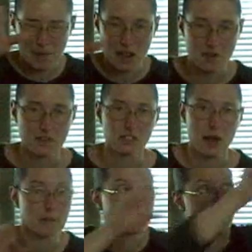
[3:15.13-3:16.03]
Bam, there's
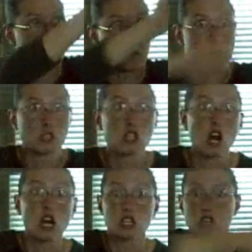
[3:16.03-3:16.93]
that. But they put
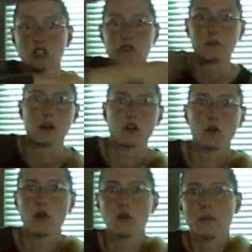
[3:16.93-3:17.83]
scars all over my
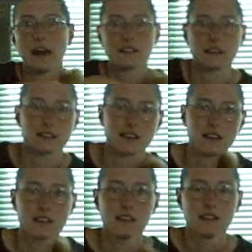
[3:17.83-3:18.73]
whole back that
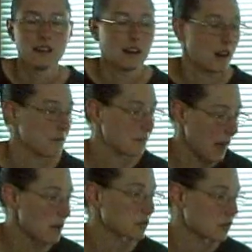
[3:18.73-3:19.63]
day.
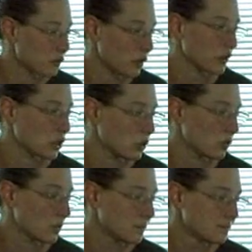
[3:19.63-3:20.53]
That was very
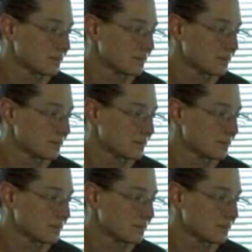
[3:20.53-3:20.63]
cool.